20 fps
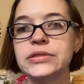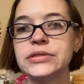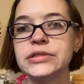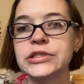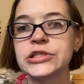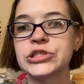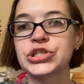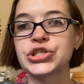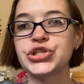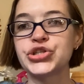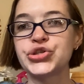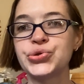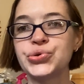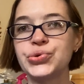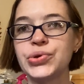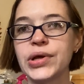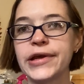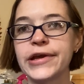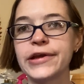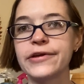it's a
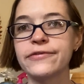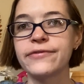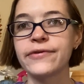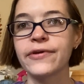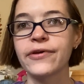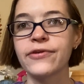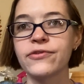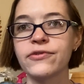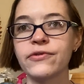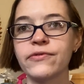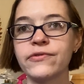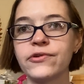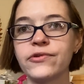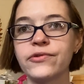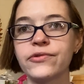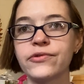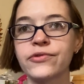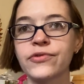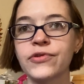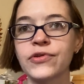2-day
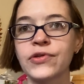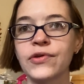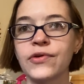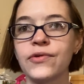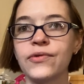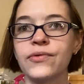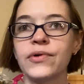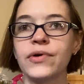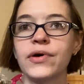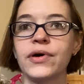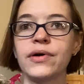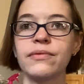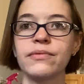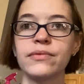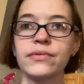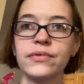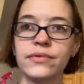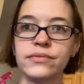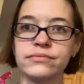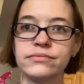festival, so
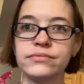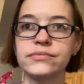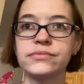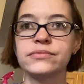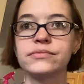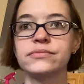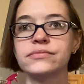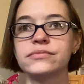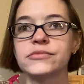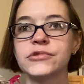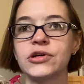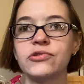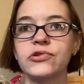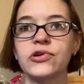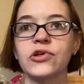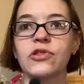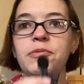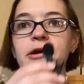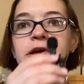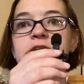I would
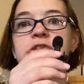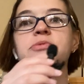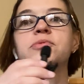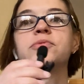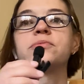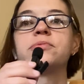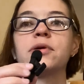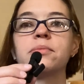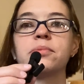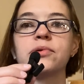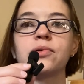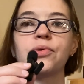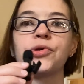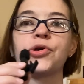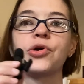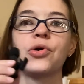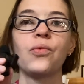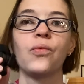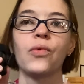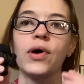expect we'll probably only
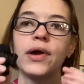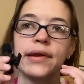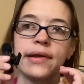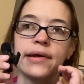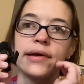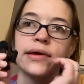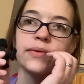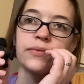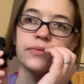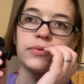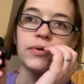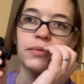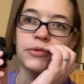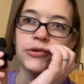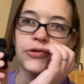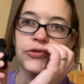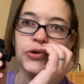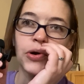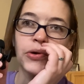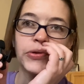go one day. We'll probably
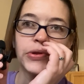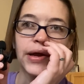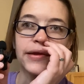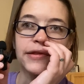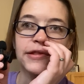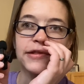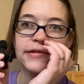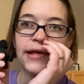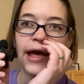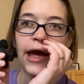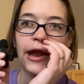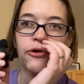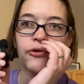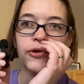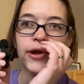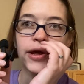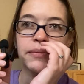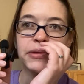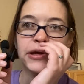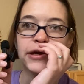just go on that
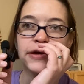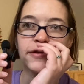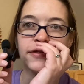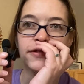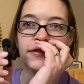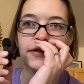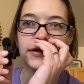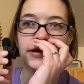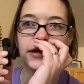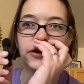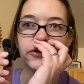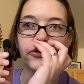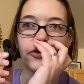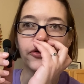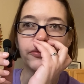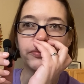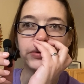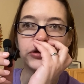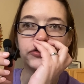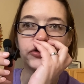Saturday because Sunday we'll
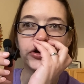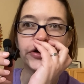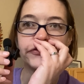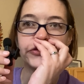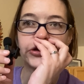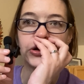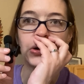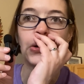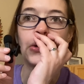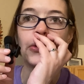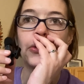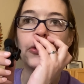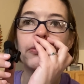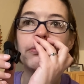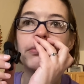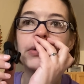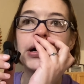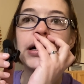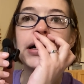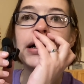be driving
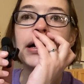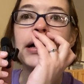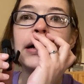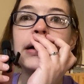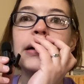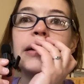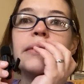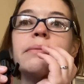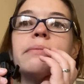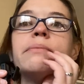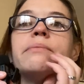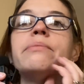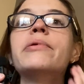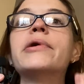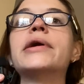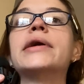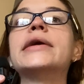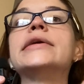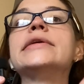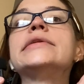home.
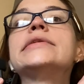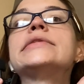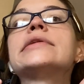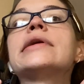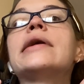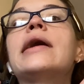But